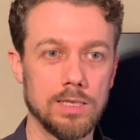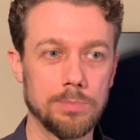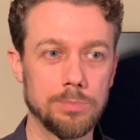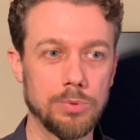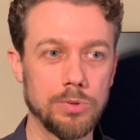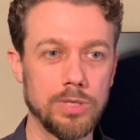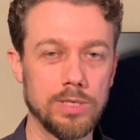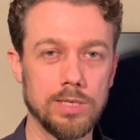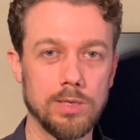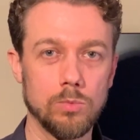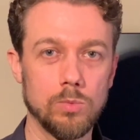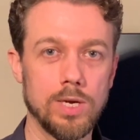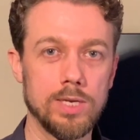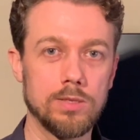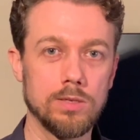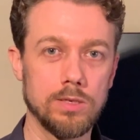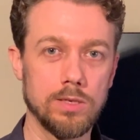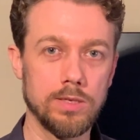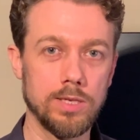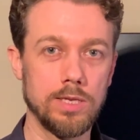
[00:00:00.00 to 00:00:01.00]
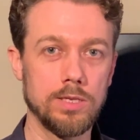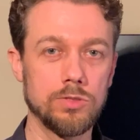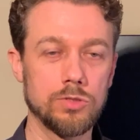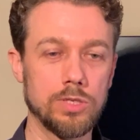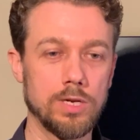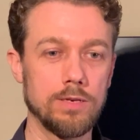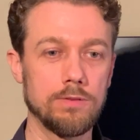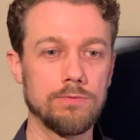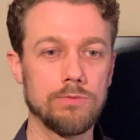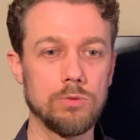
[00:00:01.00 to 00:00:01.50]
putting that weight on that
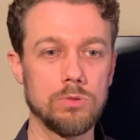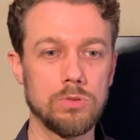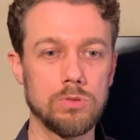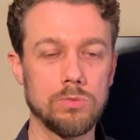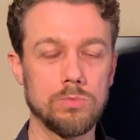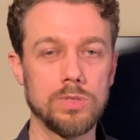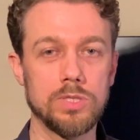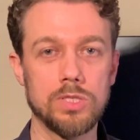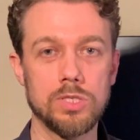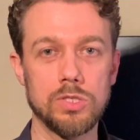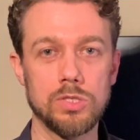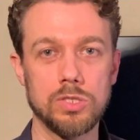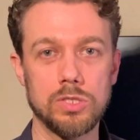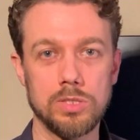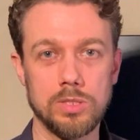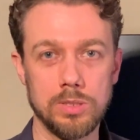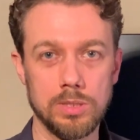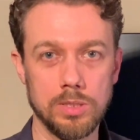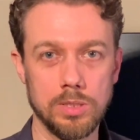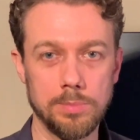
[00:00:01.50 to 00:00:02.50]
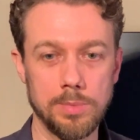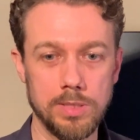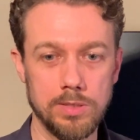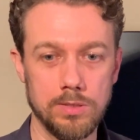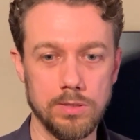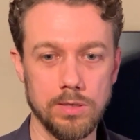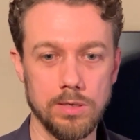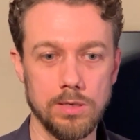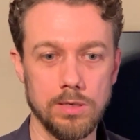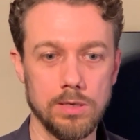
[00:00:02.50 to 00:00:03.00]
inside foot, which is a bit